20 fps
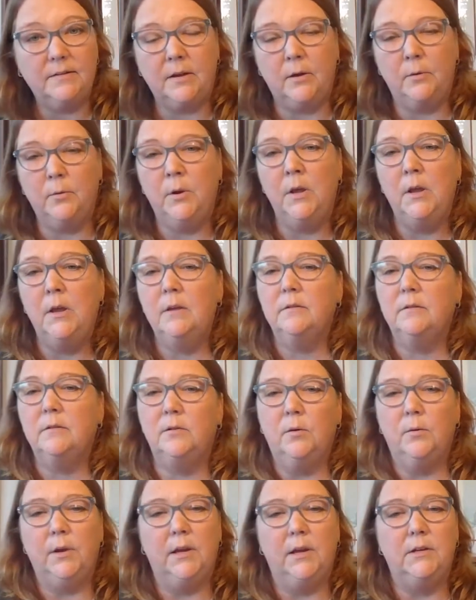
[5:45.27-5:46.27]
So,
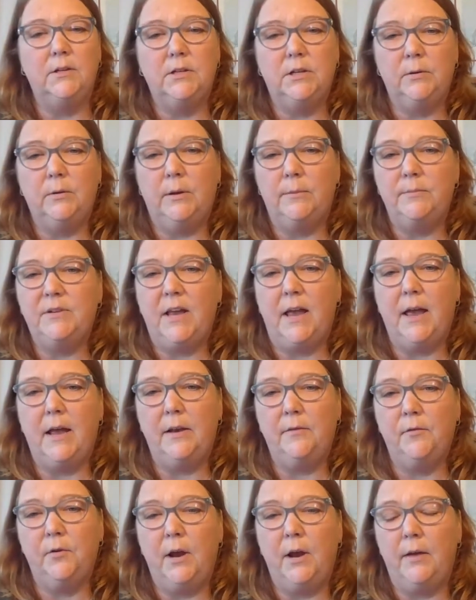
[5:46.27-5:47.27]
so don't get too
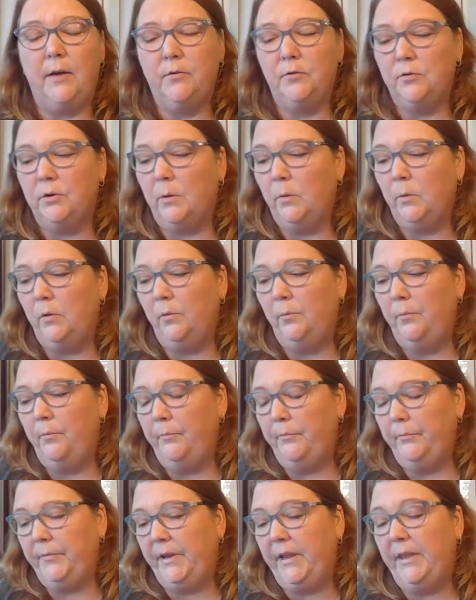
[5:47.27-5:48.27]
uptight if you're having trouble
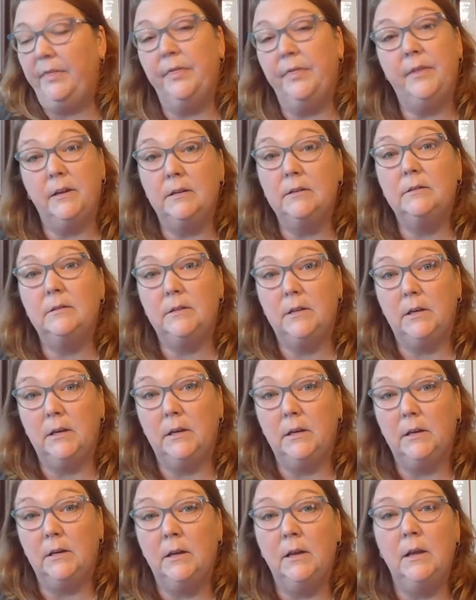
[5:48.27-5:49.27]
getting things
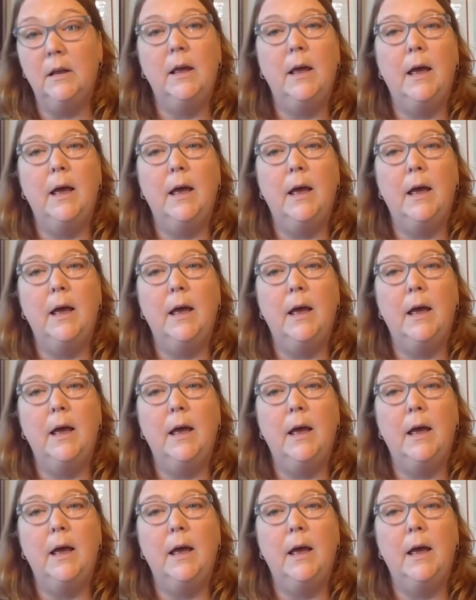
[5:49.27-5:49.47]
done.